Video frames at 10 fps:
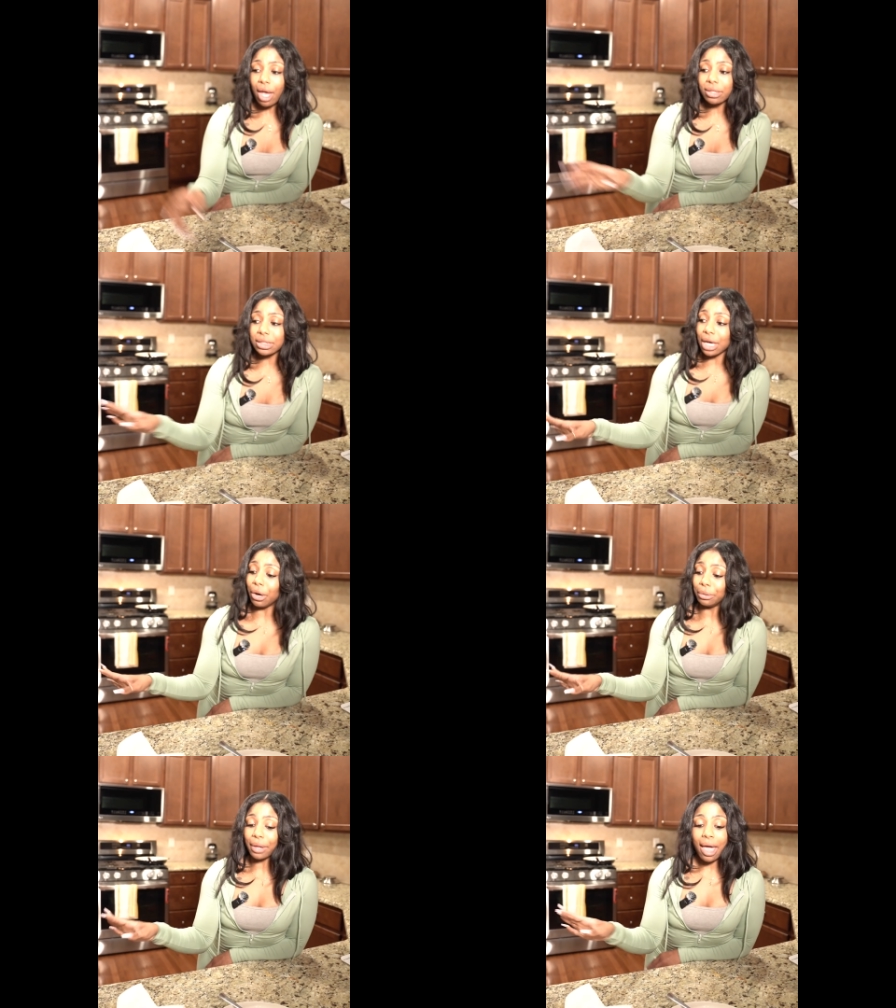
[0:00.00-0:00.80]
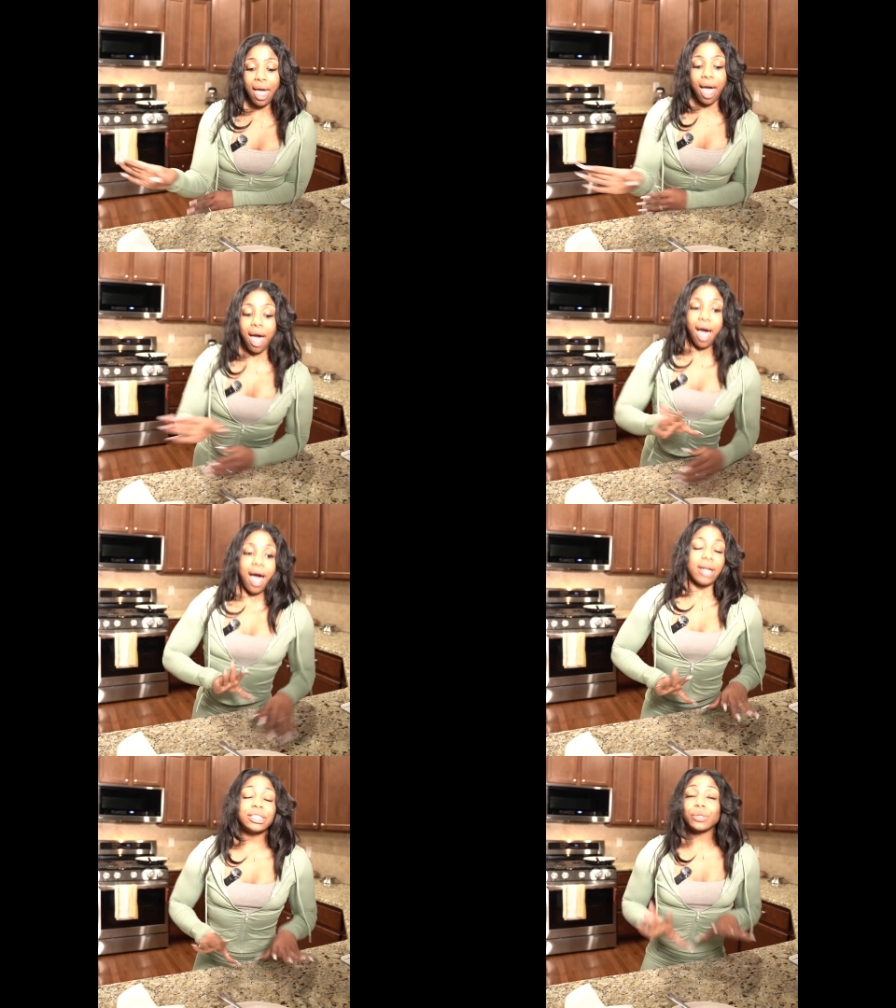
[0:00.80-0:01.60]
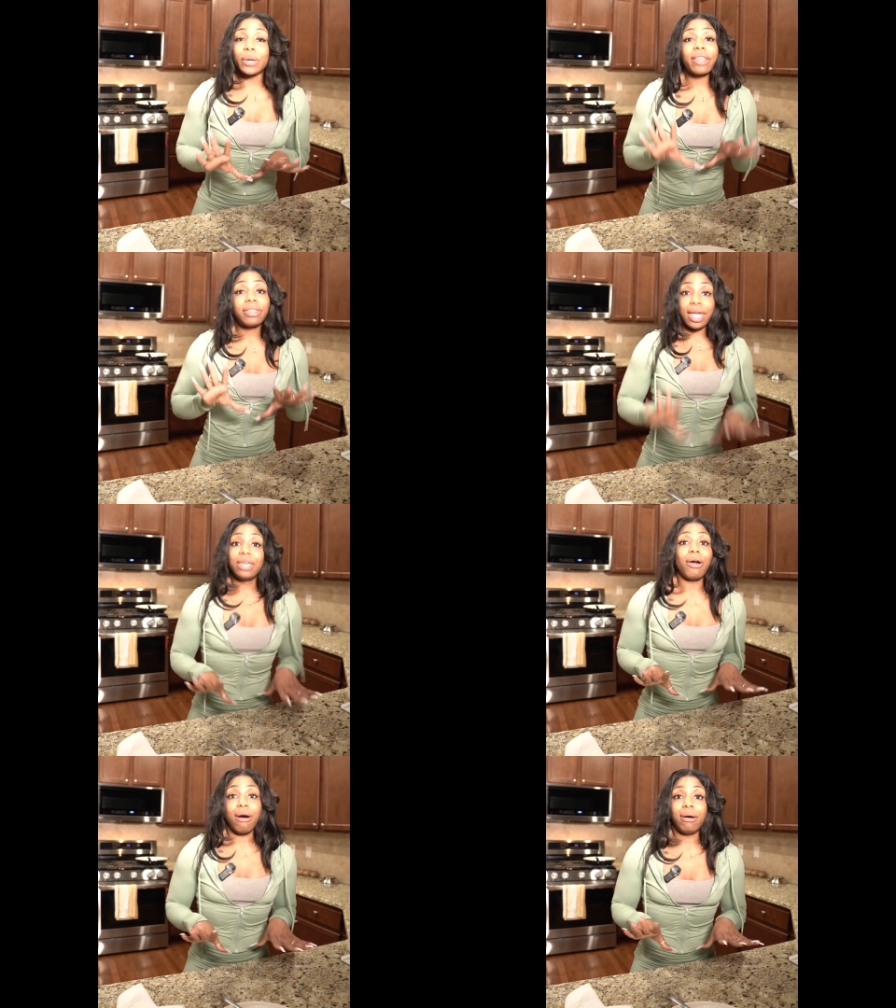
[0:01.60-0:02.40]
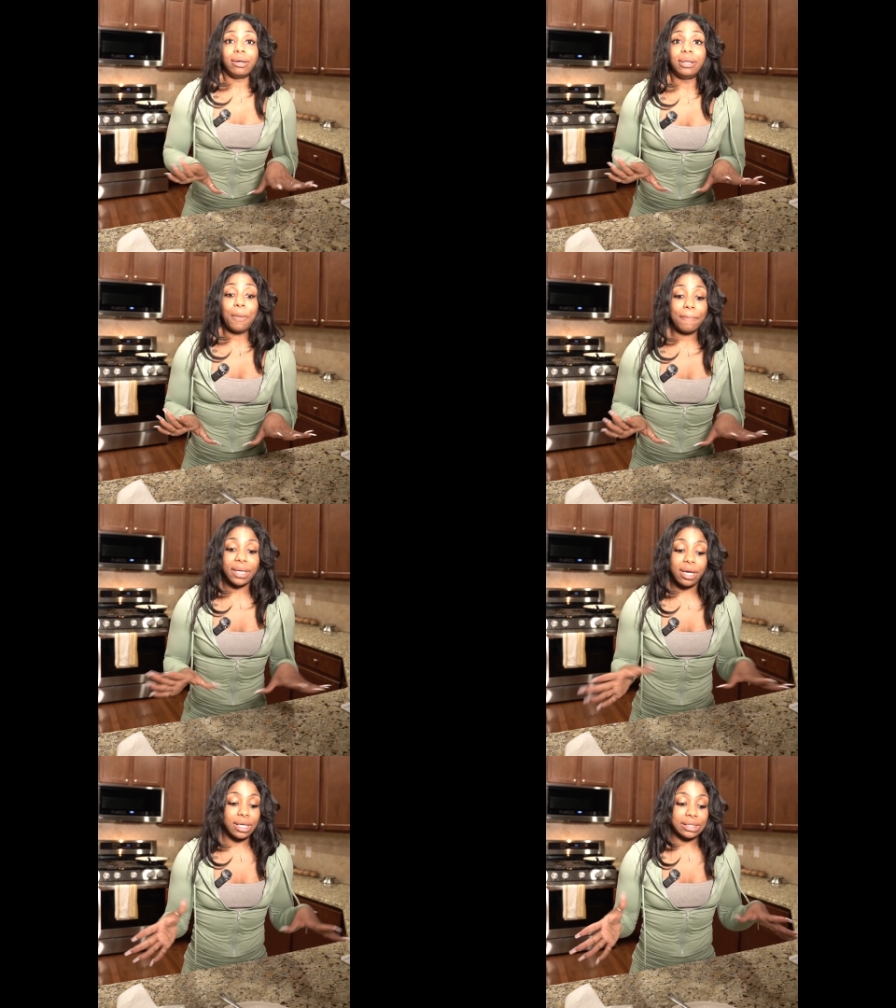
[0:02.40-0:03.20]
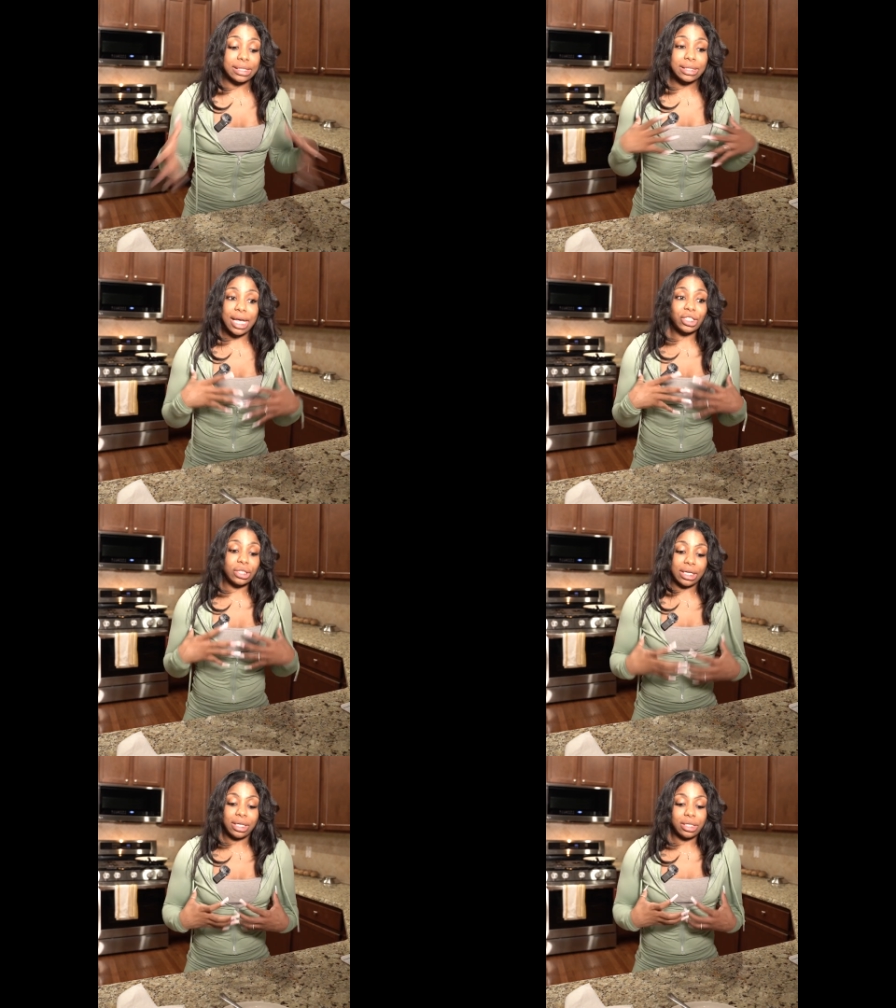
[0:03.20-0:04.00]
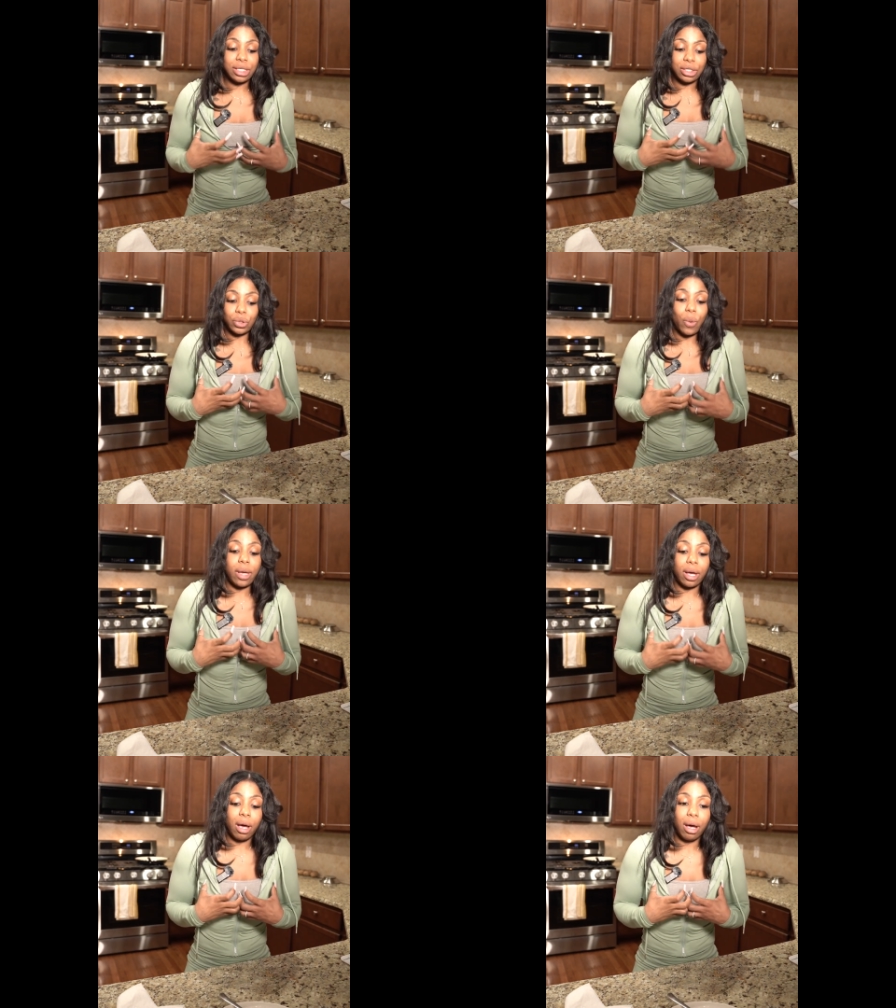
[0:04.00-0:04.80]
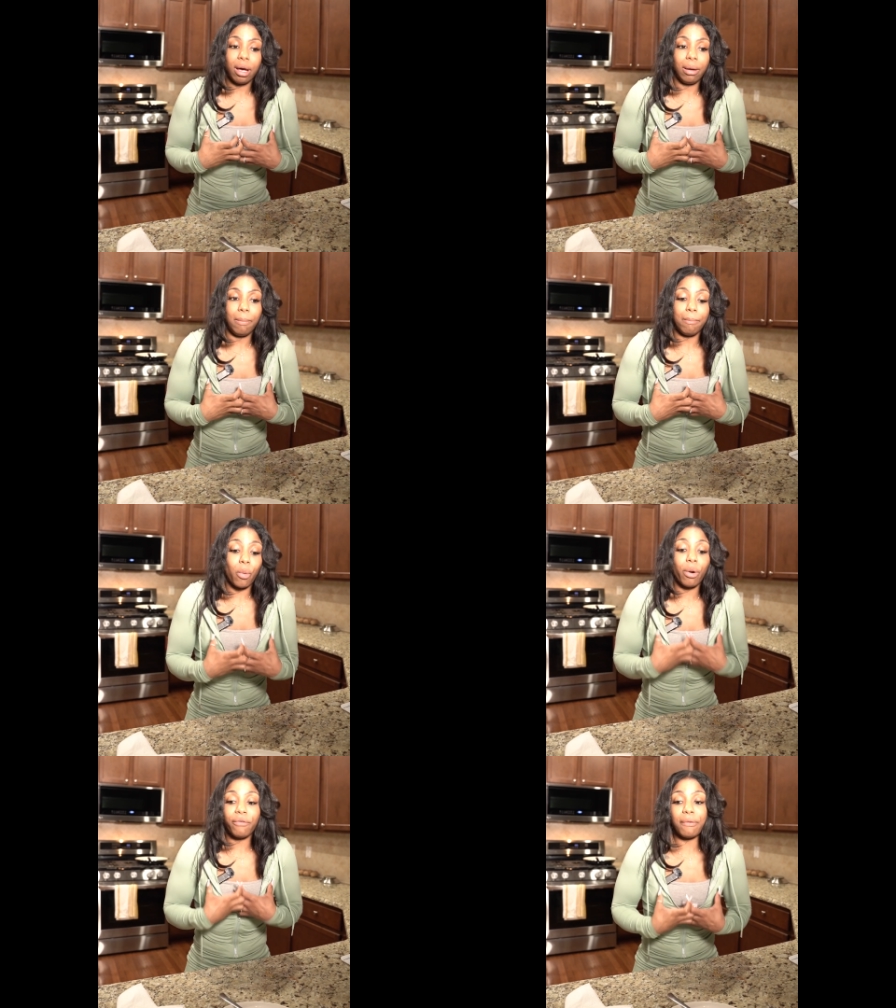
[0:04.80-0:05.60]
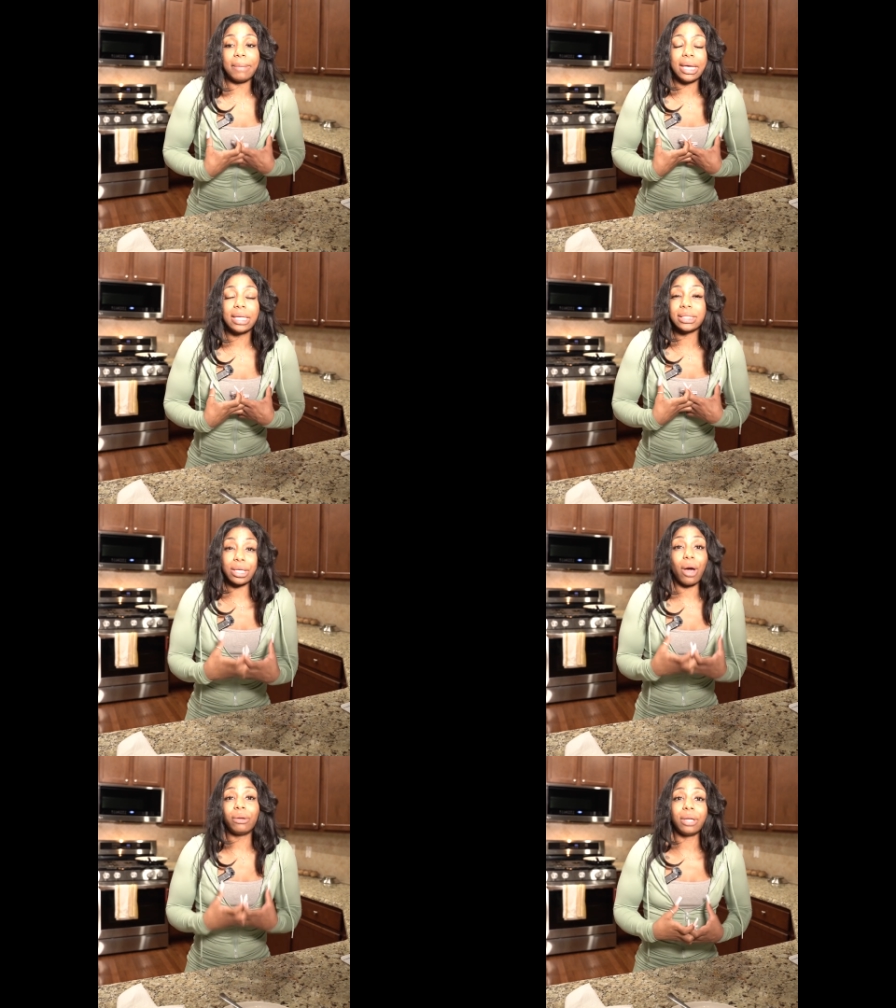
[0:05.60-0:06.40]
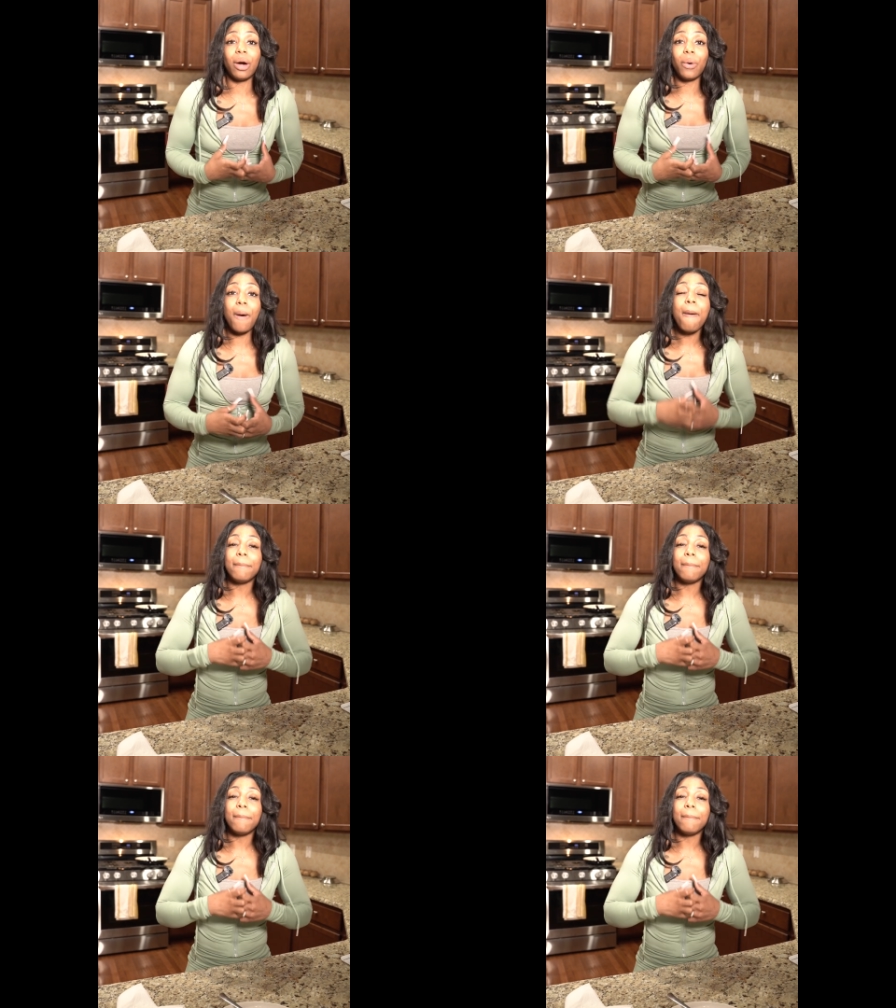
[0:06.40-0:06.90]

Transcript: So I just want to thank y'all because this is actually doing more for me than y'all know,